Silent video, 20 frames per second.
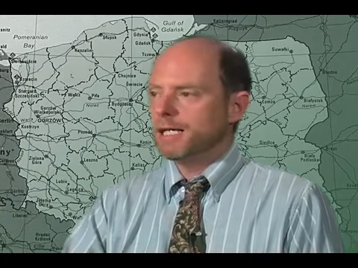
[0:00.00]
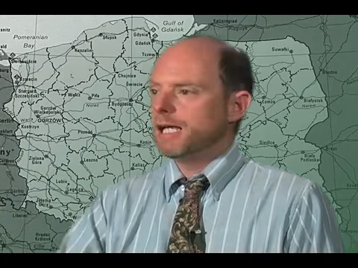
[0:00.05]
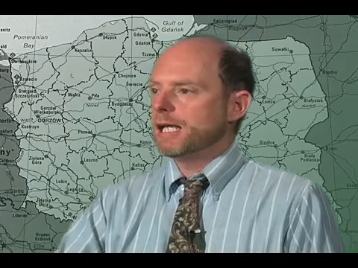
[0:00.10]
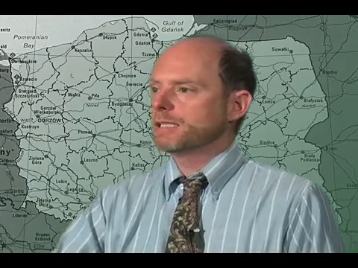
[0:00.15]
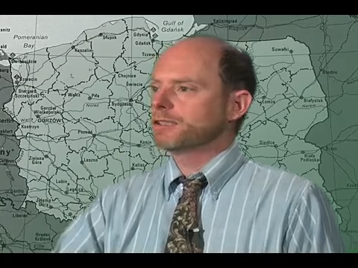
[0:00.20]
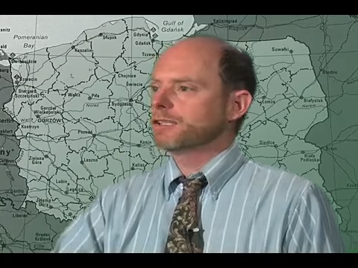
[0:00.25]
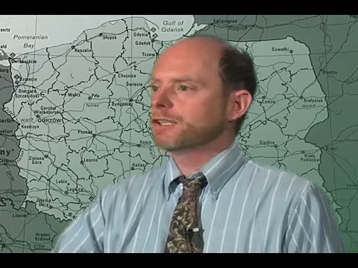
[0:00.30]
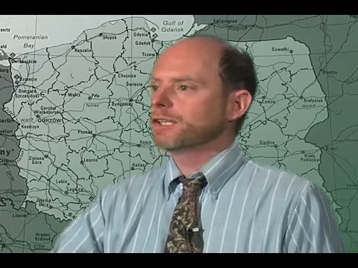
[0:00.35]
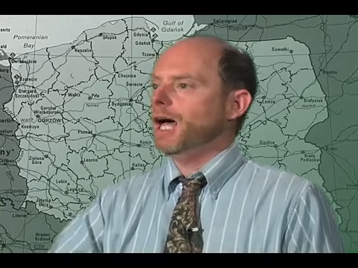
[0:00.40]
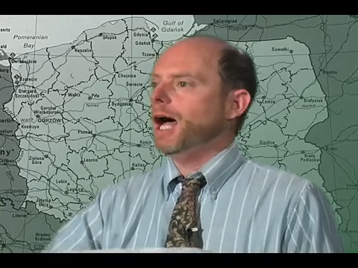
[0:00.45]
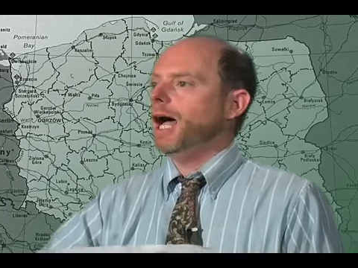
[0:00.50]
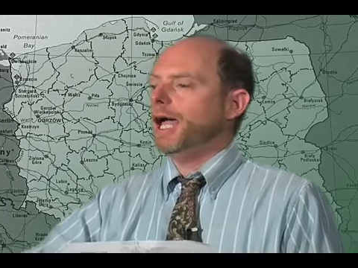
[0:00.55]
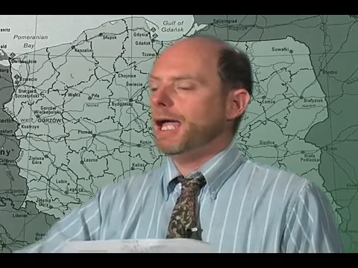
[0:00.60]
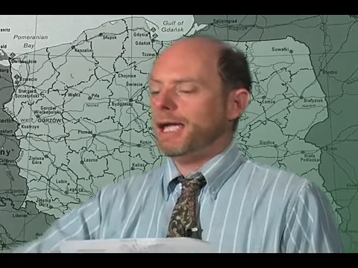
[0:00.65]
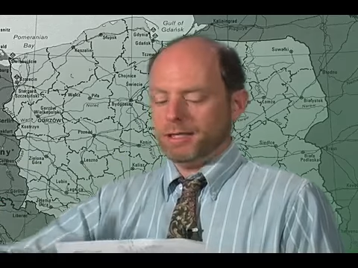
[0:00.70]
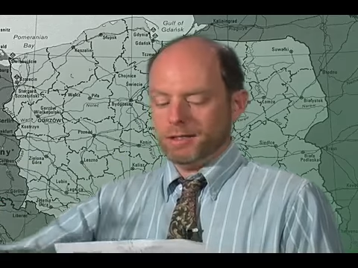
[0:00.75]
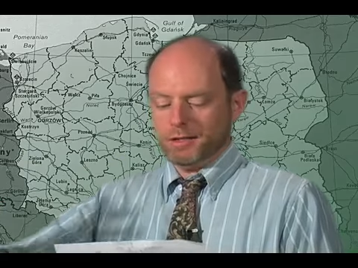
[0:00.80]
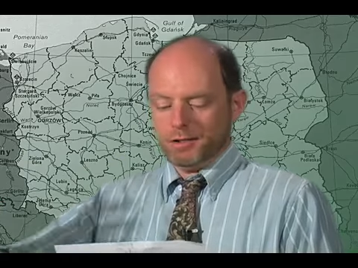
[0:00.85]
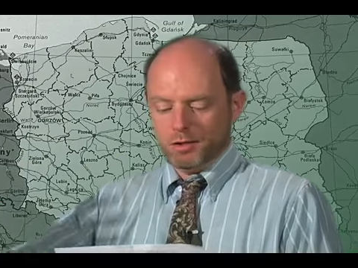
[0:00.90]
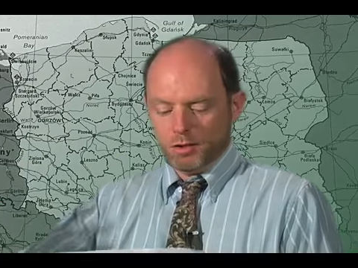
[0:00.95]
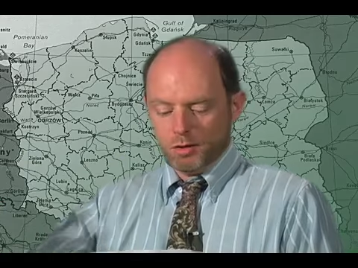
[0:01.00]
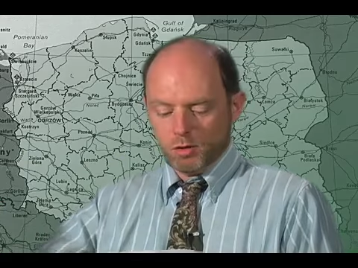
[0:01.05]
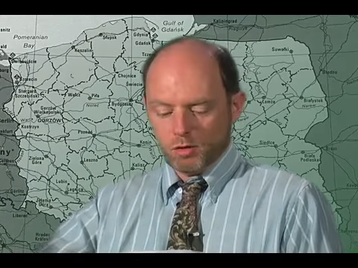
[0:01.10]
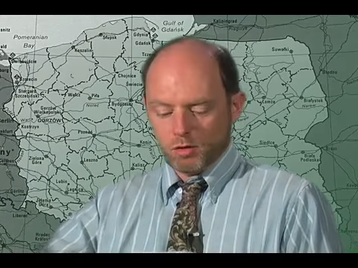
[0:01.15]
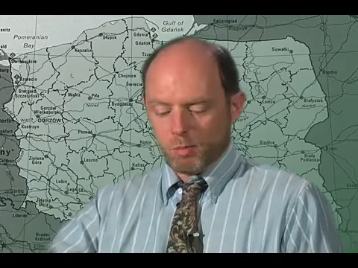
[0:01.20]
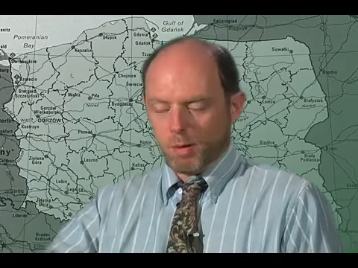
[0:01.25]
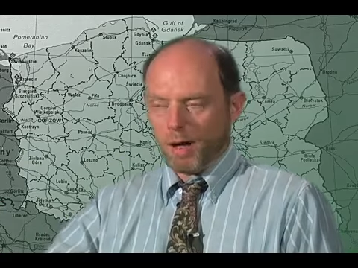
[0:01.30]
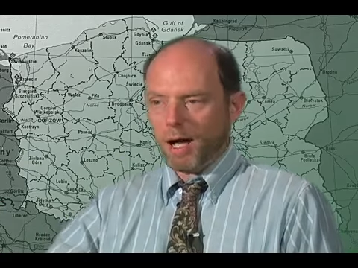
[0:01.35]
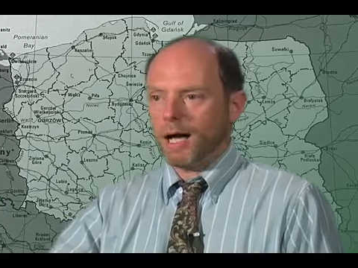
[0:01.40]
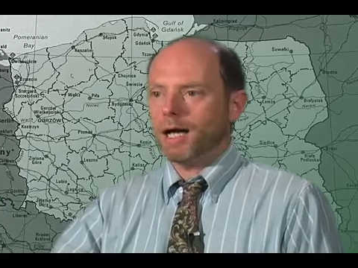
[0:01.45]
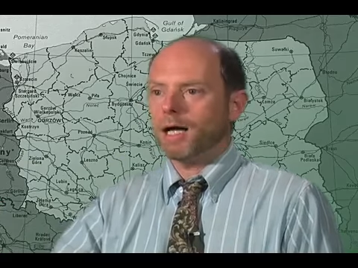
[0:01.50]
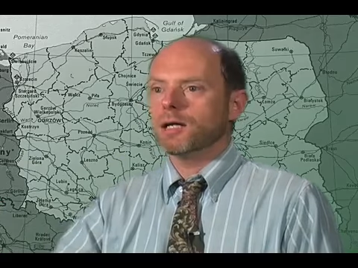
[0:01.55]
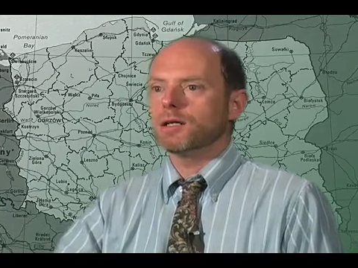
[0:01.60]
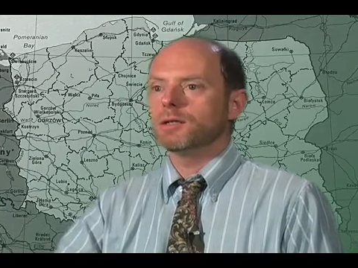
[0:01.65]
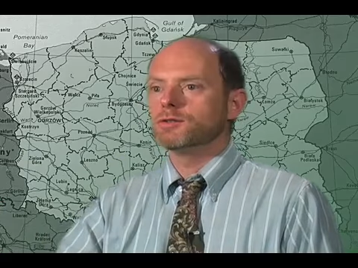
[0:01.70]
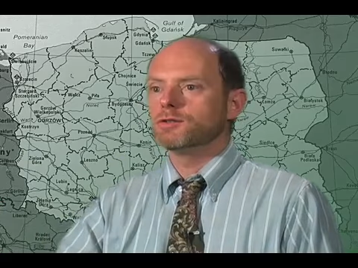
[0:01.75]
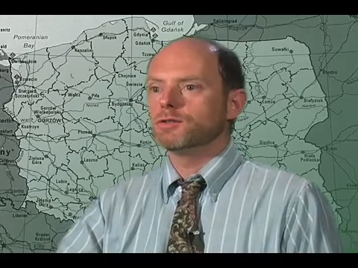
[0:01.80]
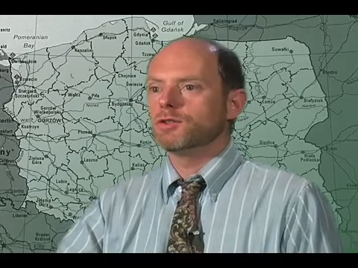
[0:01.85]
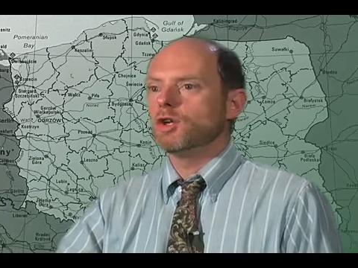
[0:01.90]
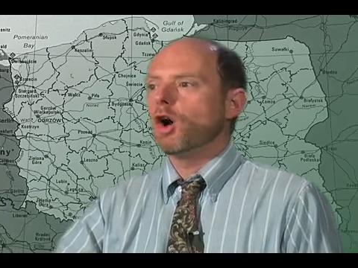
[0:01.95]
It's lying in huge
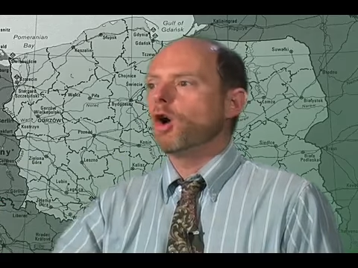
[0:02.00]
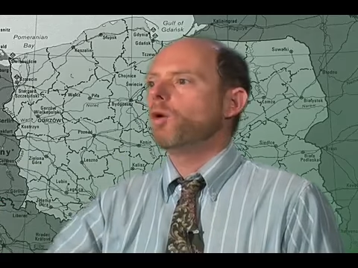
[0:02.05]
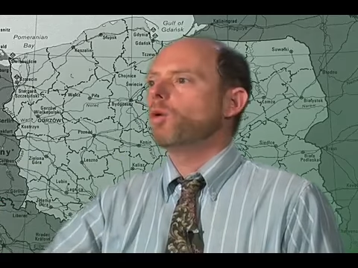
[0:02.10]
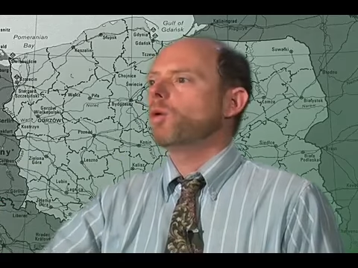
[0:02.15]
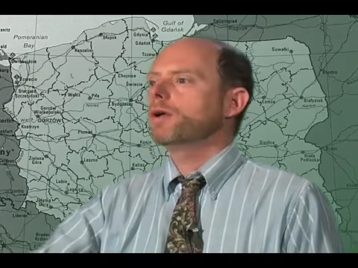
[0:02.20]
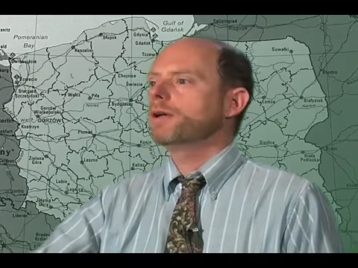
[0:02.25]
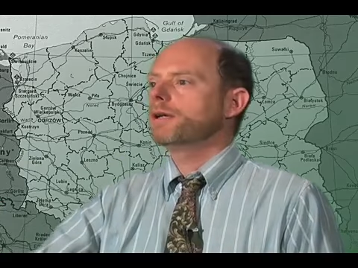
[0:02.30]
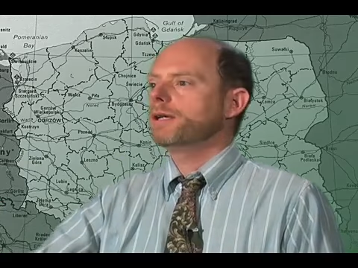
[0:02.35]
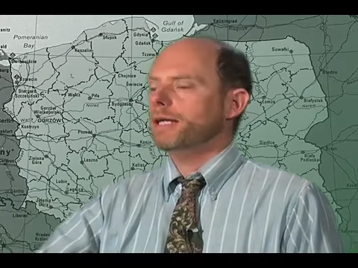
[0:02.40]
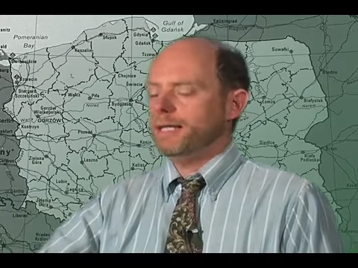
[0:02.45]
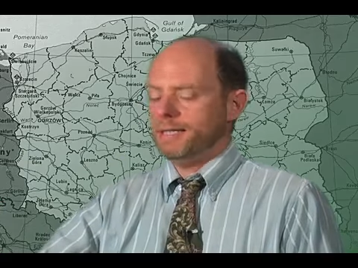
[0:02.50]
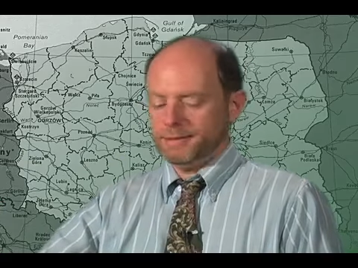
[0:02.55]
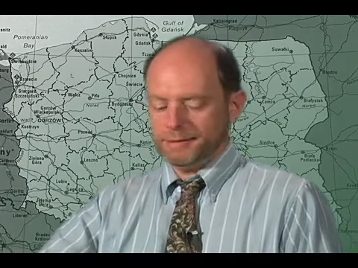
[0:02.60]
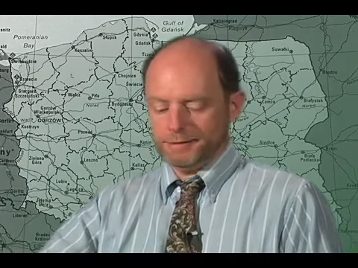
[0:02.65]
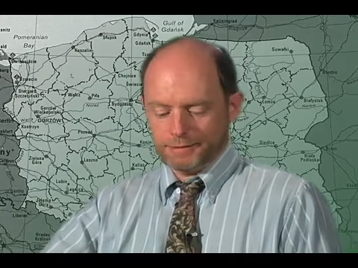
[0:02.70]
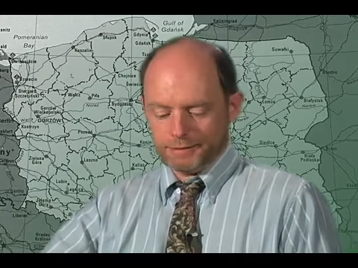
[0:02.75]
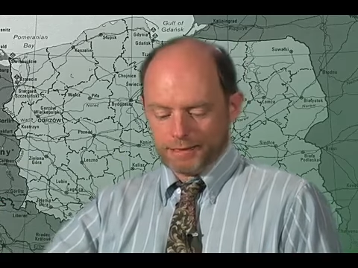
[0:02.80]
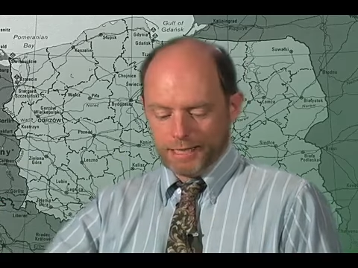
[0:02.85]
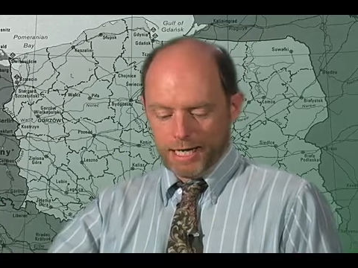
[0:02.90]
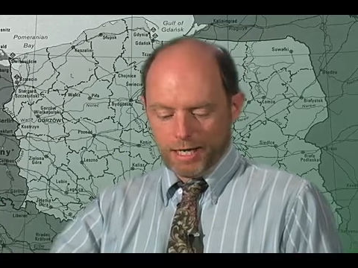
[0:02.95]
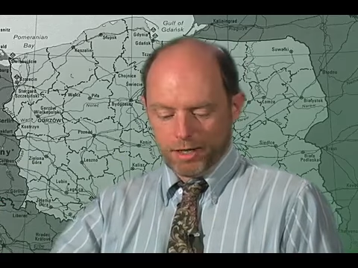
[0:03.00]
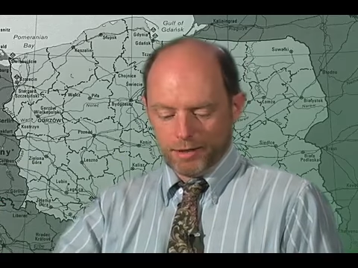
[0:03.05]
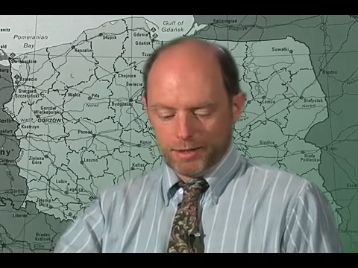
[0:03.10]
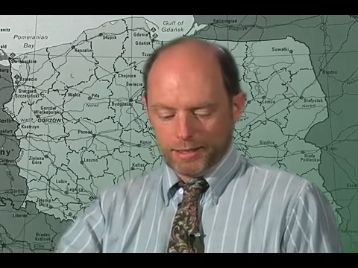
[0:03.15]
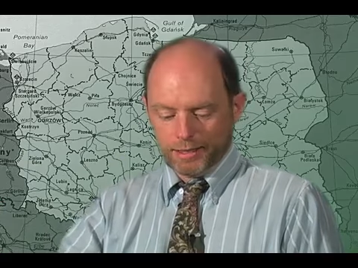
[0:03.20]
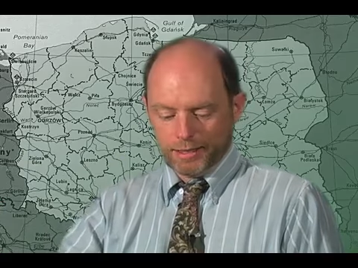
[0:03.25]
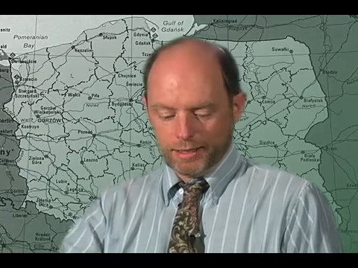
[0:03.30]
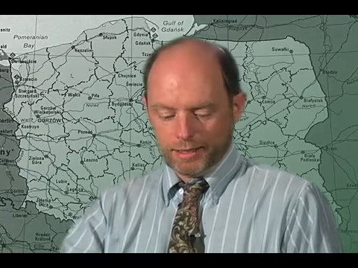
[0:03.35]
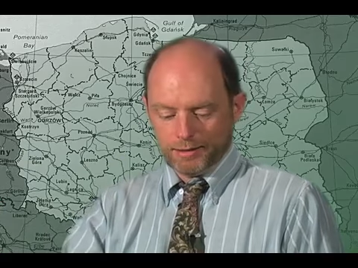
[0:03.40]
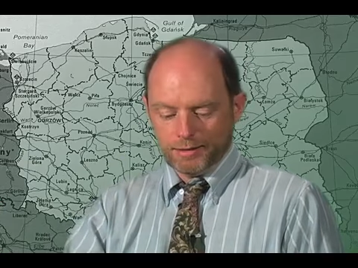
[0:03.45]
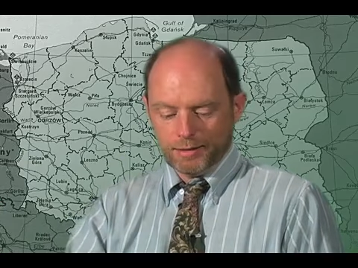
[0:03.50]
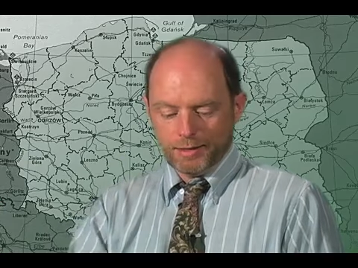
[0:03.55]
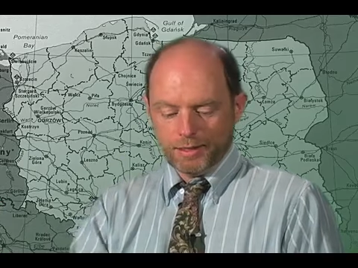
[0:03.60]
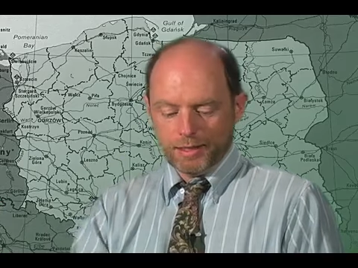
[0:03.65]
piles; no one is carrying it.